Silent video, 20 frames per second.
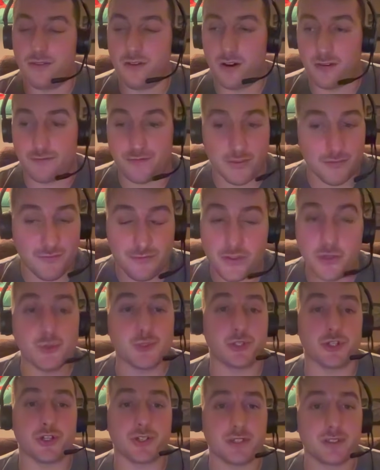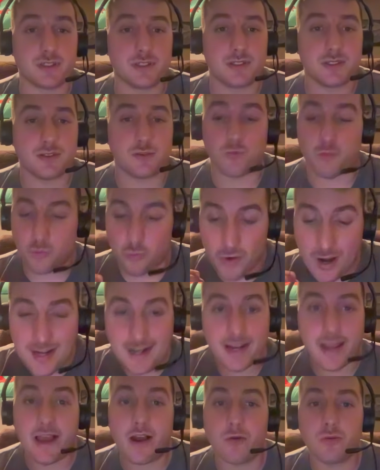of the future
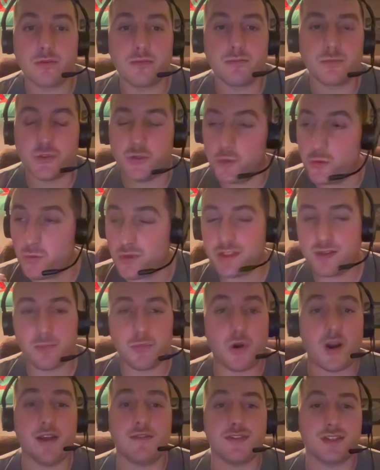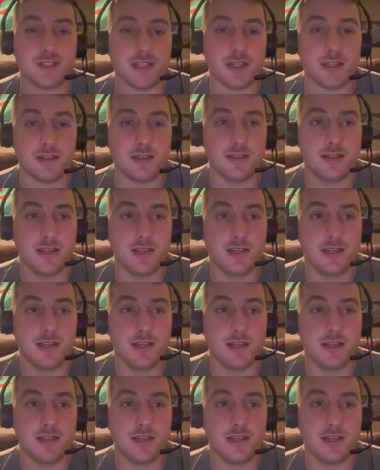right now. Do what the Braves did.